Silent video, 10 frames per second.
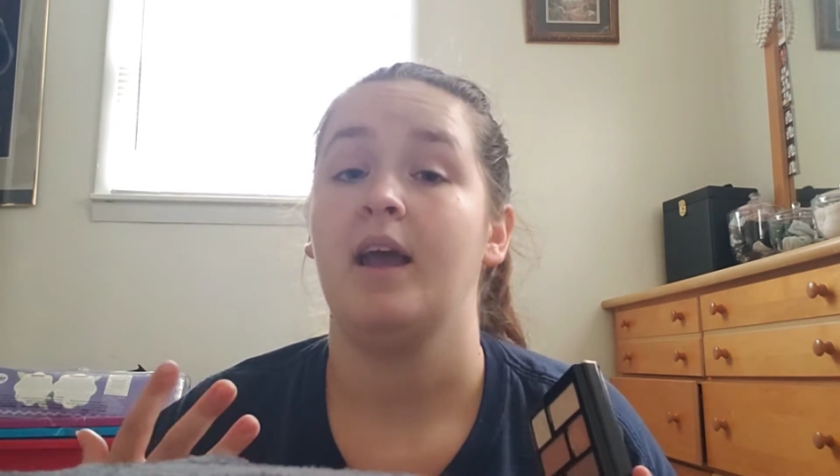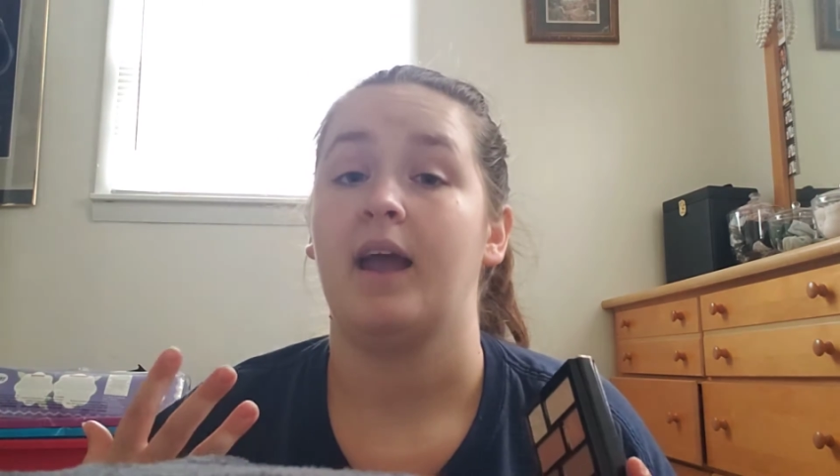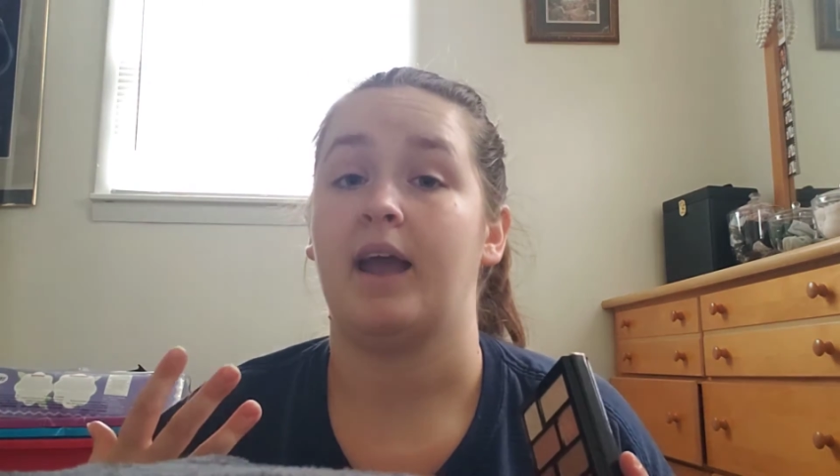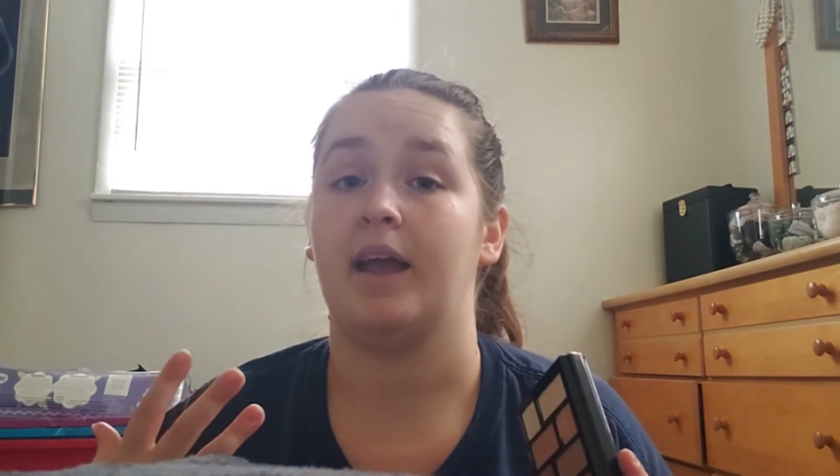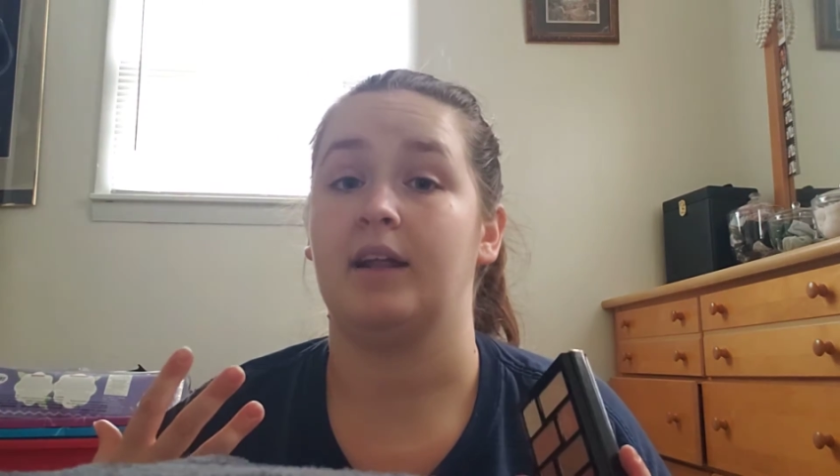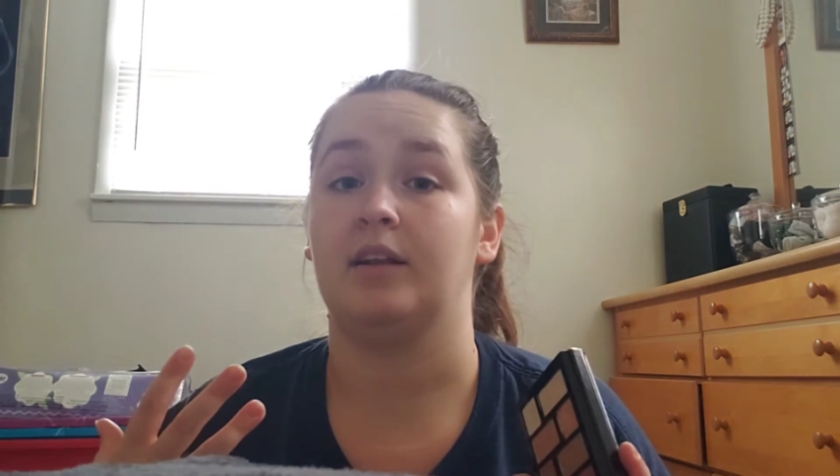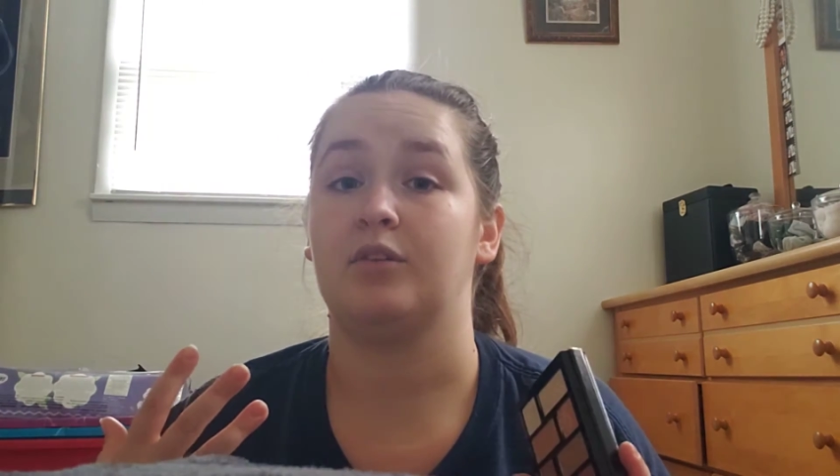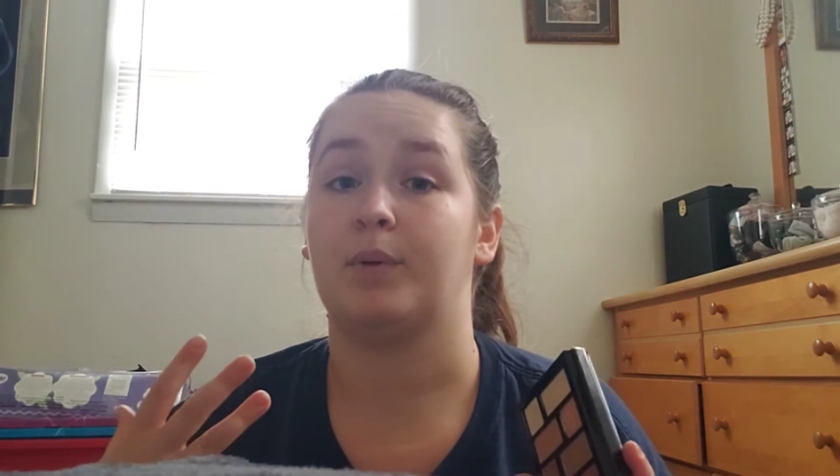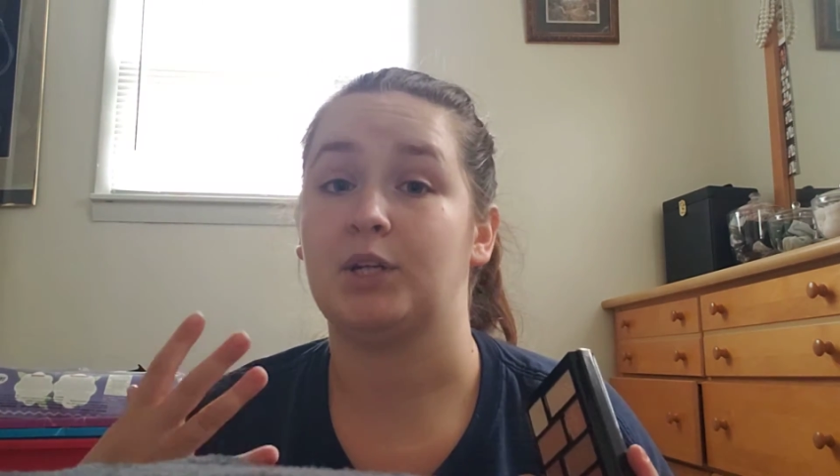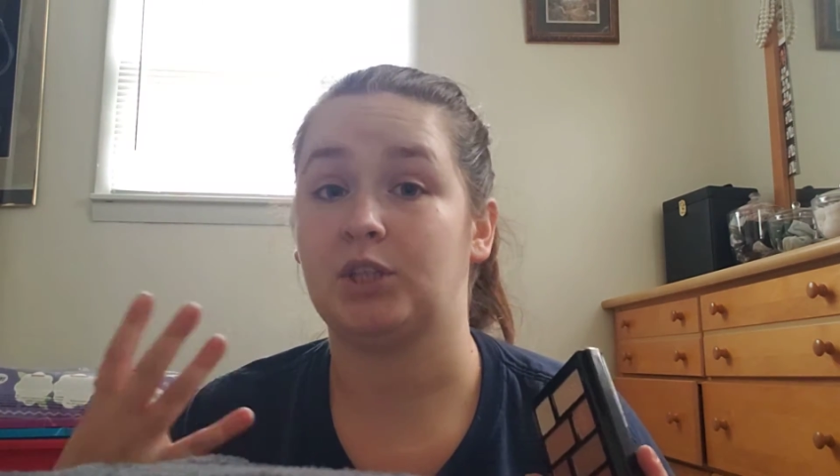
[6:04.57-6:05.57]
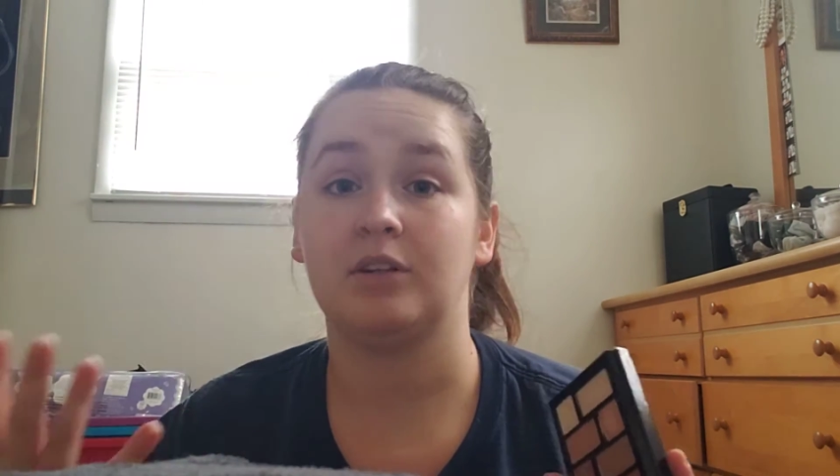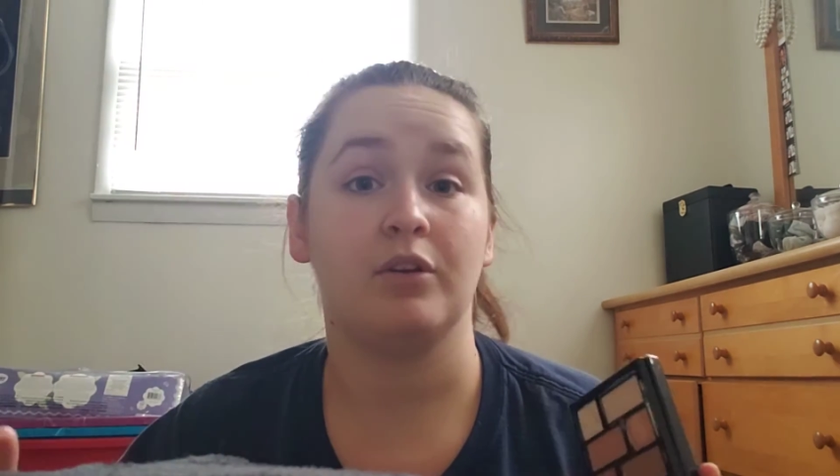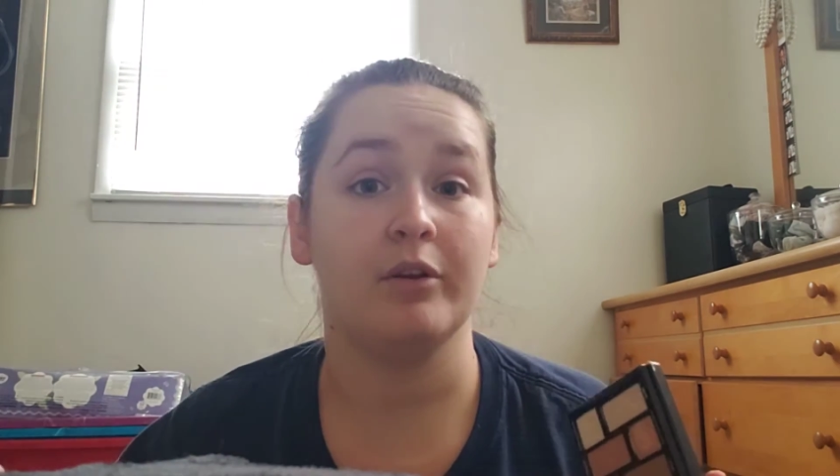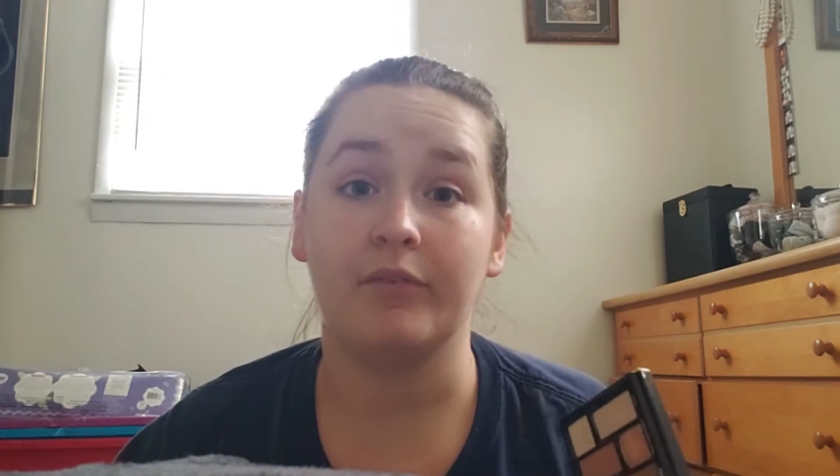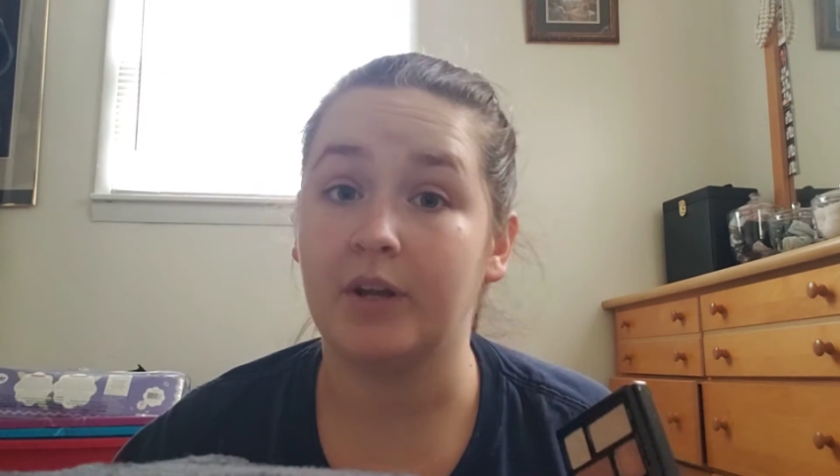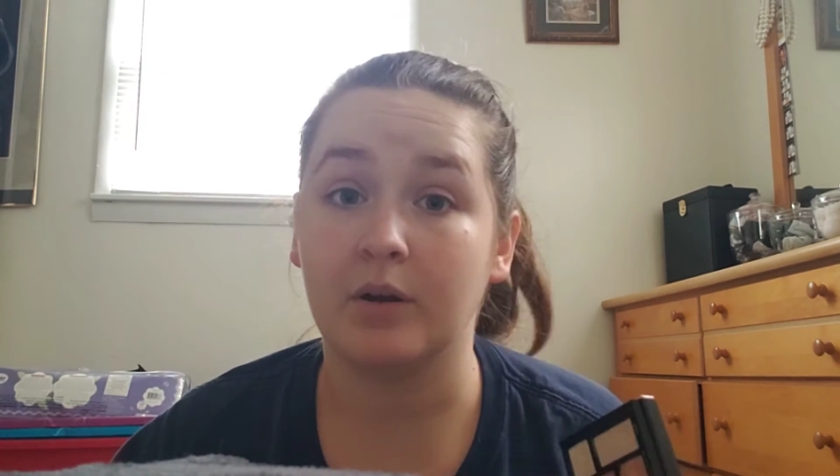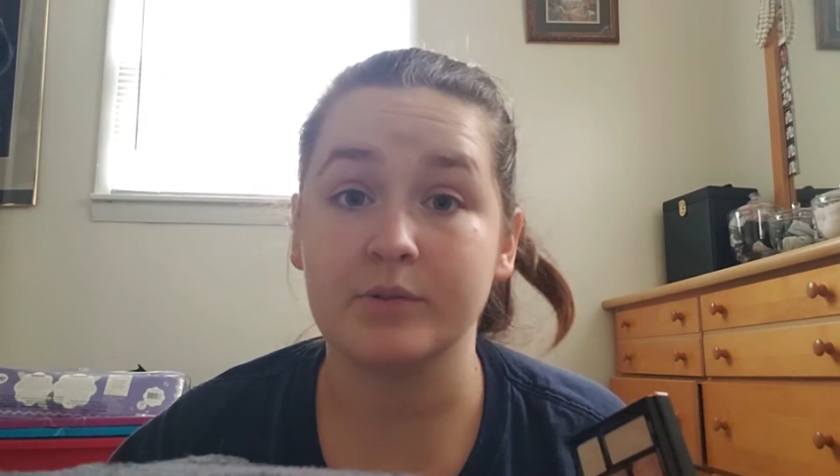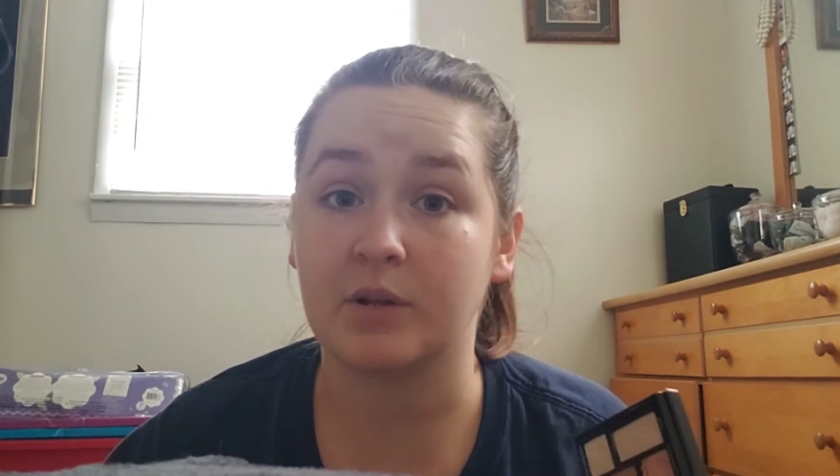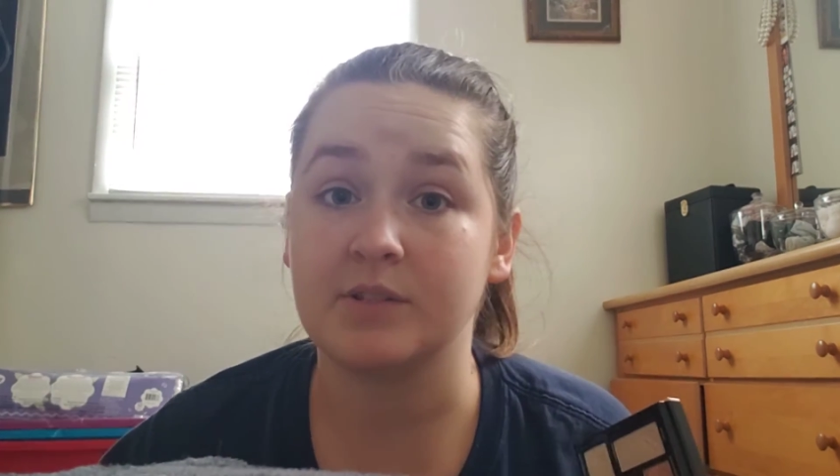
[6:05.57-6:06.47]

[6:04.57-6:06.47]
and especially too if it goes on